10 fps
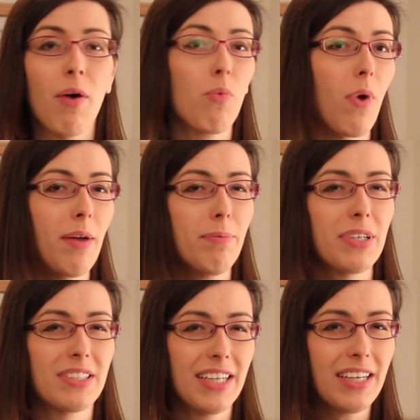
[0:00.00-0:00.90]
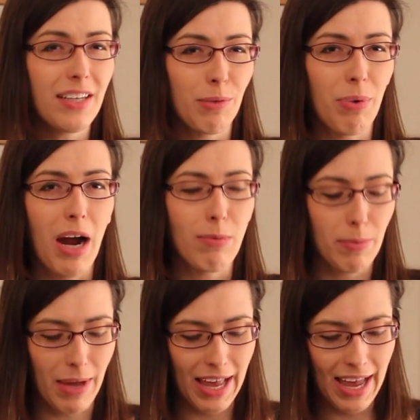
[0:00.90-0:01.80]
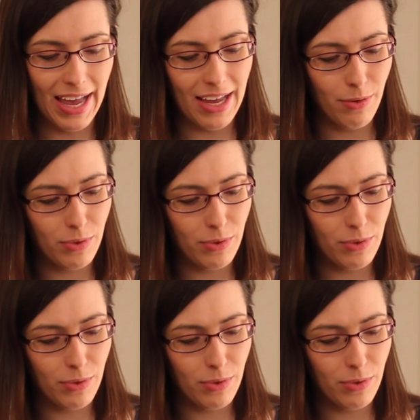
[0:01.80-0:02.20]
One particular problem I had